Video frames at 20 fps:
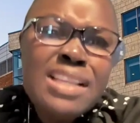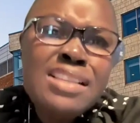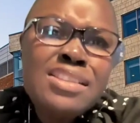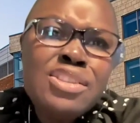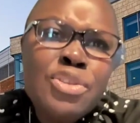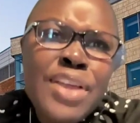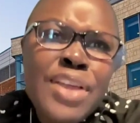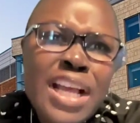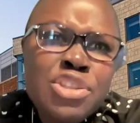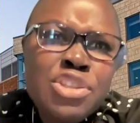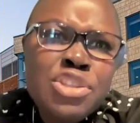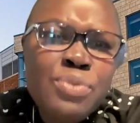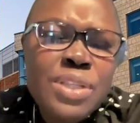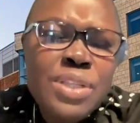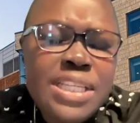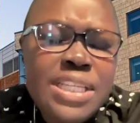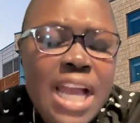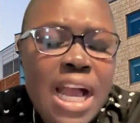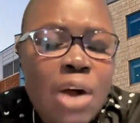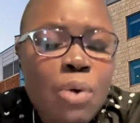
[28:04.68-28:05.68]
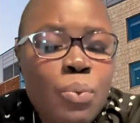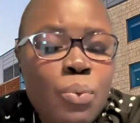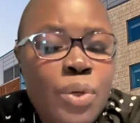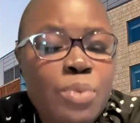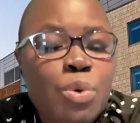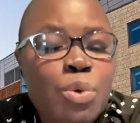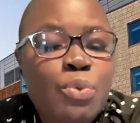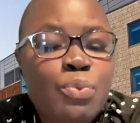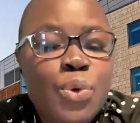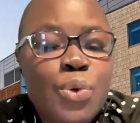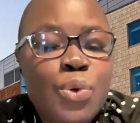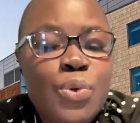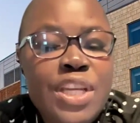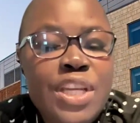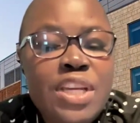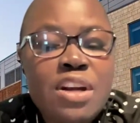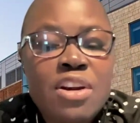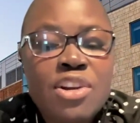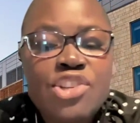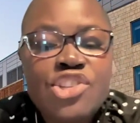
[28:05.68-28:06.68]
And so that's really how we were
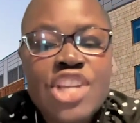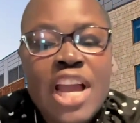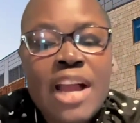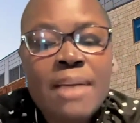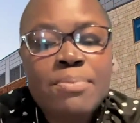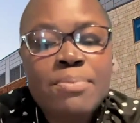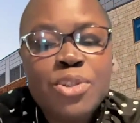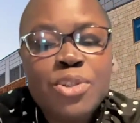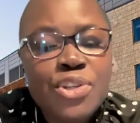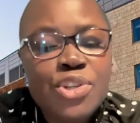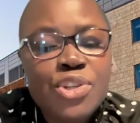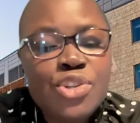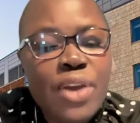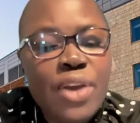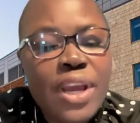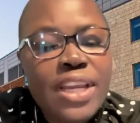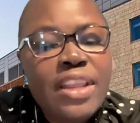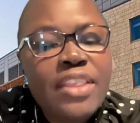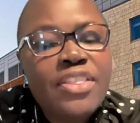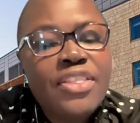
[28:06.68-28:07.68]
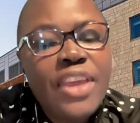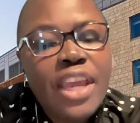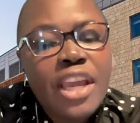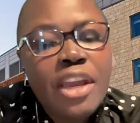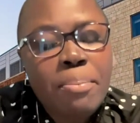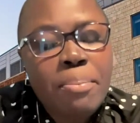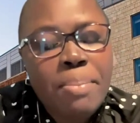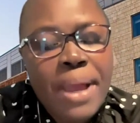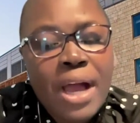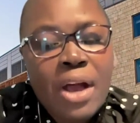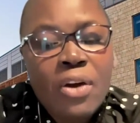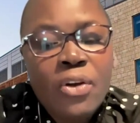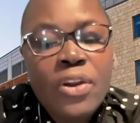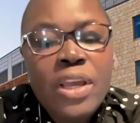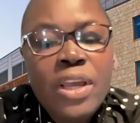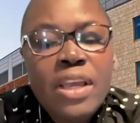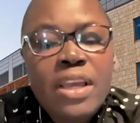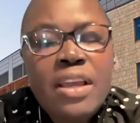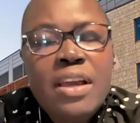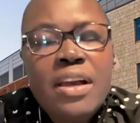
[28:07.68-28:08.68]
rooting our chapter and trying to think
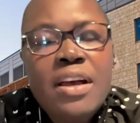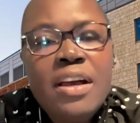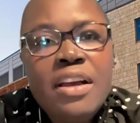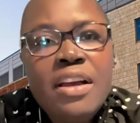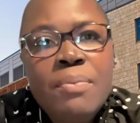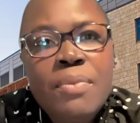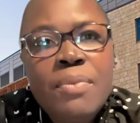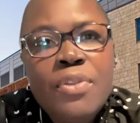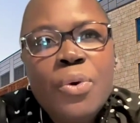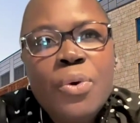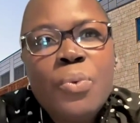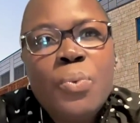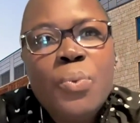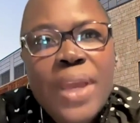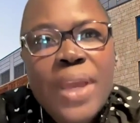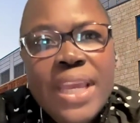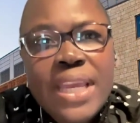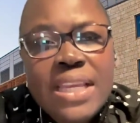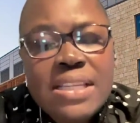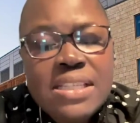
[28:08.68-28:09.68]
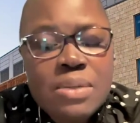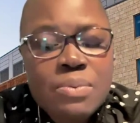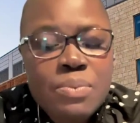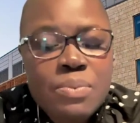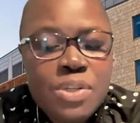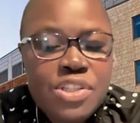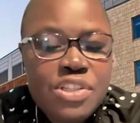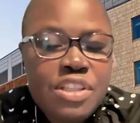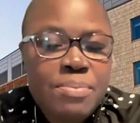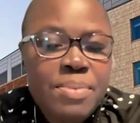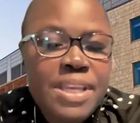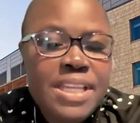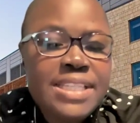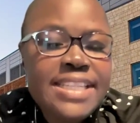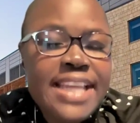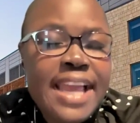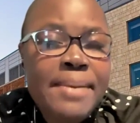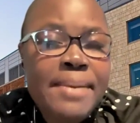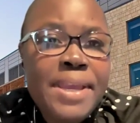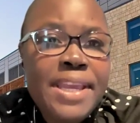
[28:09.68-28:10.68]
about the ways in which the
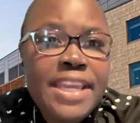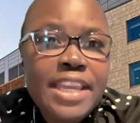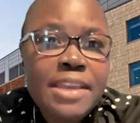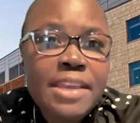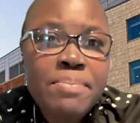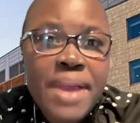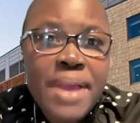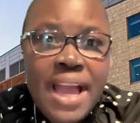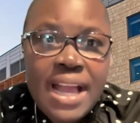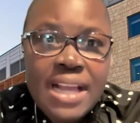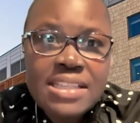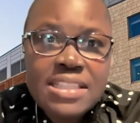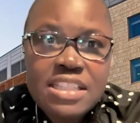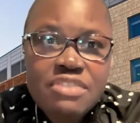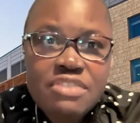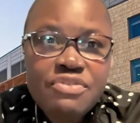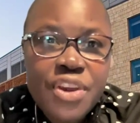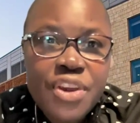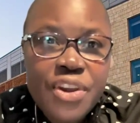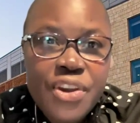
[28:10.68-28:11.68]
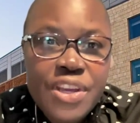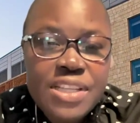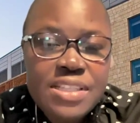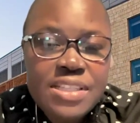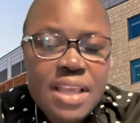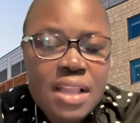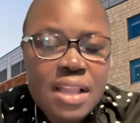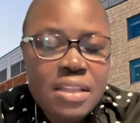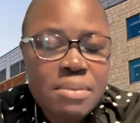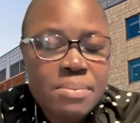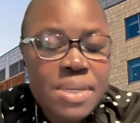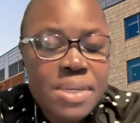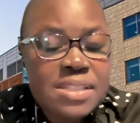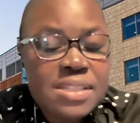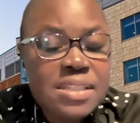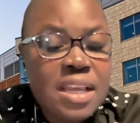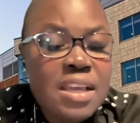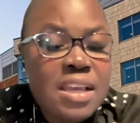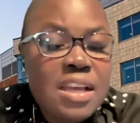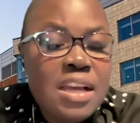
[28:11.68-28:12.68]
pandemic impacted various
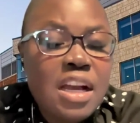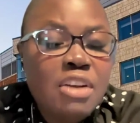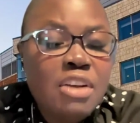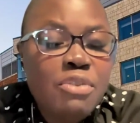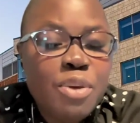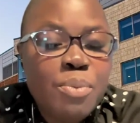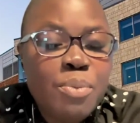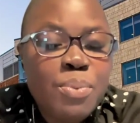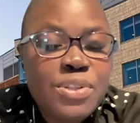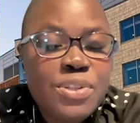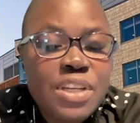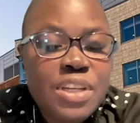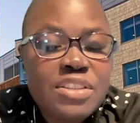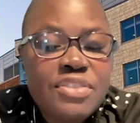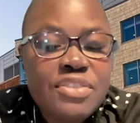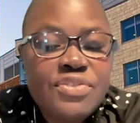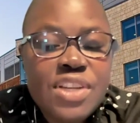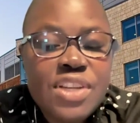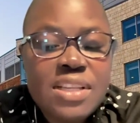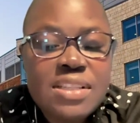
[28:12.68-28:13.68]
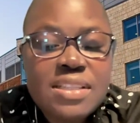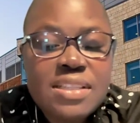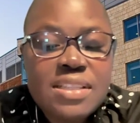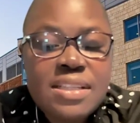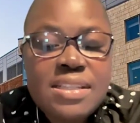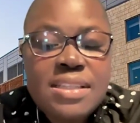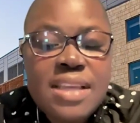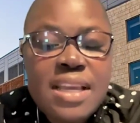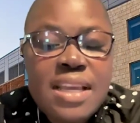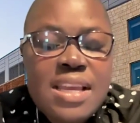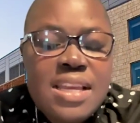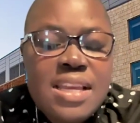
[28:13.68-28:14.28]
elements of reproductive justice.